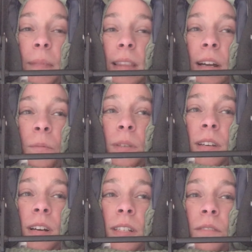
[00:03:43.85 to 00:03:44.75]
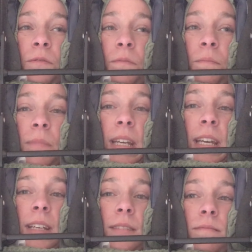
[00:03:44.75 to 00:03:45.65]
that was kind of
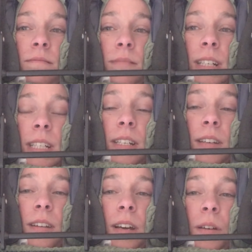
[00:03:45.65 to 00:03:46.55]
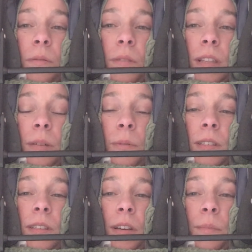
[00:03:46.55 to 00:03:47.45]
it. I didn't know that there was
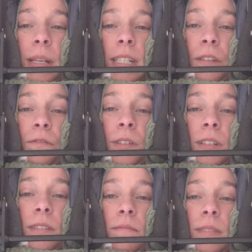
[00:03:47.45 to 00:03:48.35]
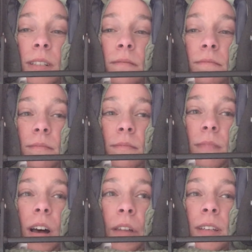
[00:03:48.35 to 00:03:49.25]
so many different
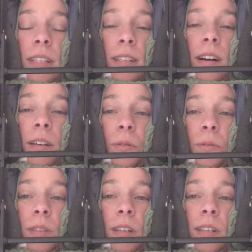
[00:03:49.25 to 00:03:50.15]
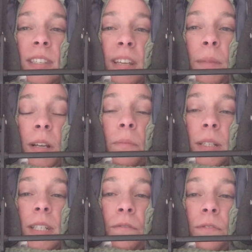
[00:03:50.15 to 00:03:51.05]
other styles that are similar
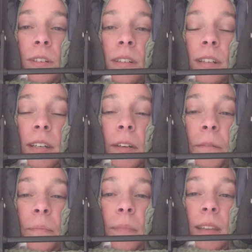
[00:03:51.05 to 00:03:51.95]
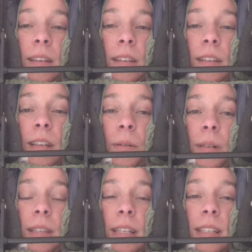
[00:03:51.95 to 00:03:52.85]
but different, you know,
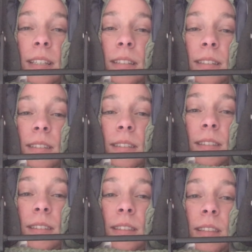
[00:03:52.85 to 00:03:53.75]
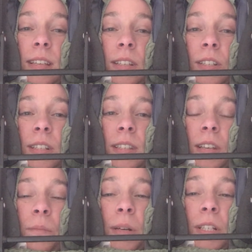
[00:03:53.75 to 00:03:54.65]
and there's just
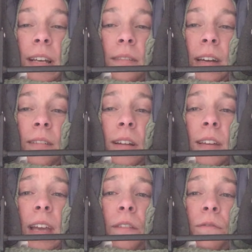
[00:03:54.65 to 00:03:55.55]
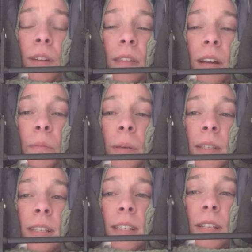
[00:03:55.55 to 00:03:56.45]
so much out there, and I think every
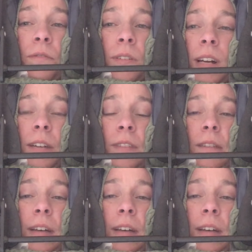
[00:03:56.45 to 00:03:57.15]
therapist is different. I don't